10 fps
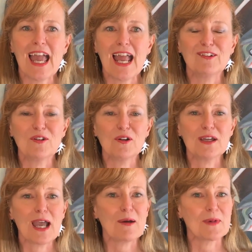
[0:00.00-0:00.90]
And
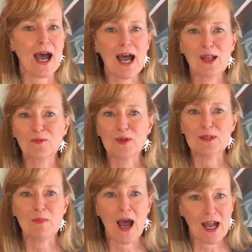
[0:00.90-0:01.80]
growing up, art was
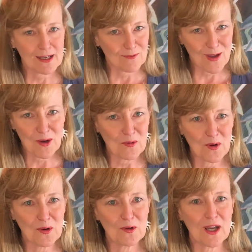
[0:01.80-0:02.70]
part of our
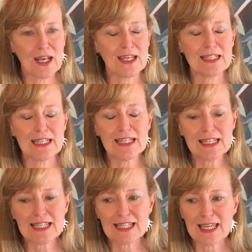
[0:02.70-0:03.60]
world, and it didn't
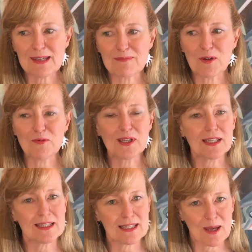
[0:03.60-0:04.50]
seem a really
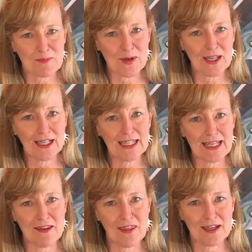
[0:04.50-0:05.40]
separate
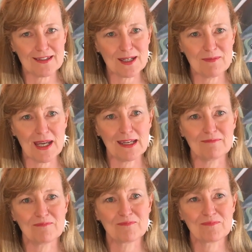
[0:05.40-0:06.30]
elite thing to me.
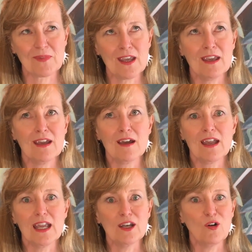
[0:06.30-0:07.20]

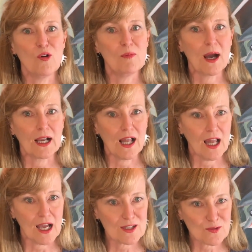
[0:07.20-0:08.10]
In all my
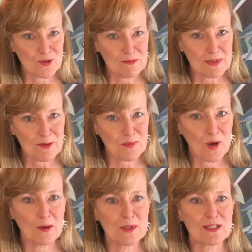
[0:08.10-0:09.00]
classrooms in
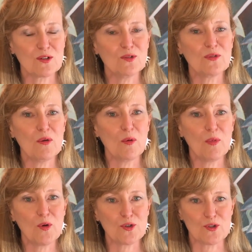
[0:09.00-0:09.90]
primary school, there were
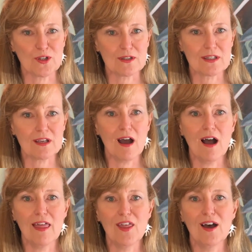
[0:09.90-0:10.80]
portraits,
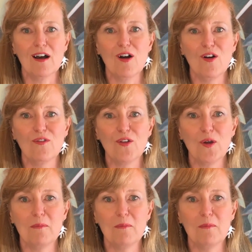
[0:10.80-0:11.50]
either of Her